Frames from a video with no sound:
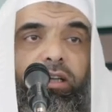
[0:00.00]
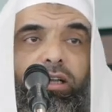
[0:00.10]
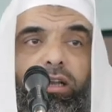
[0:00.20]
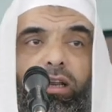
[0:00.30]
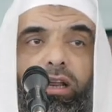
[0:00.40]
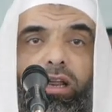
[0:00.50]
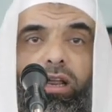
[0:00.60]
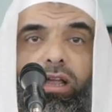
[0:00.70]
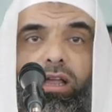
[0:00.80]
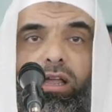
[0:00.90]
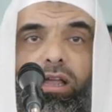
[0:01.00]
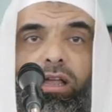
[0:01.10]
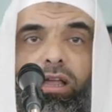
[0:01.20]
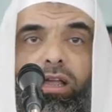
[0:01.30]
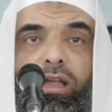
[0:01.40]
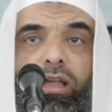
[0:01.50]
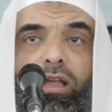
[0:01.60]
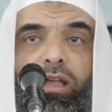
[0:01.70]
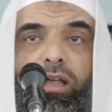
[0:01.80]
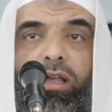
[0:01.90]

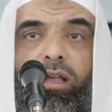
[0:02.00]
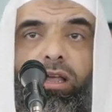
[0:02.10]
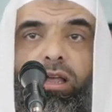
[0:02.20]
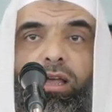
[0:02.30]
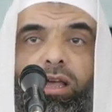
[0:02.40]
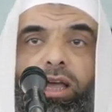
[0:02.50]
[no speech]